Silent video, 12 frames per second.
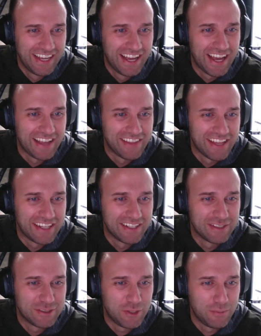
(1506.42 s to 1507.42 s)
and then
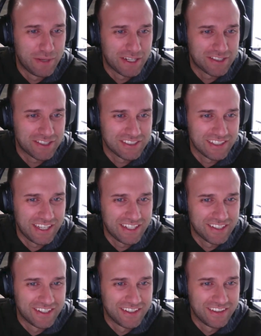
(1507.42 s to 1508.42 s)
2 pictures
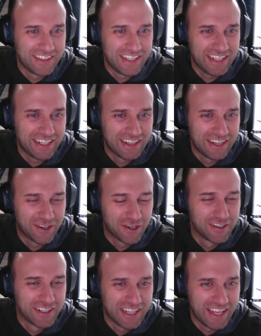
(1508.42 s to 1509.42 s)
later, the
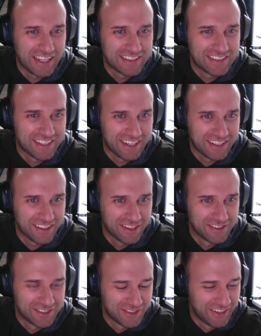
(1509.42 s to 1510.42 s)
hurricane
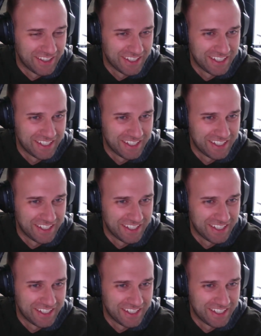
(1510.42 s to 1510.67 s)
cyclone toilet.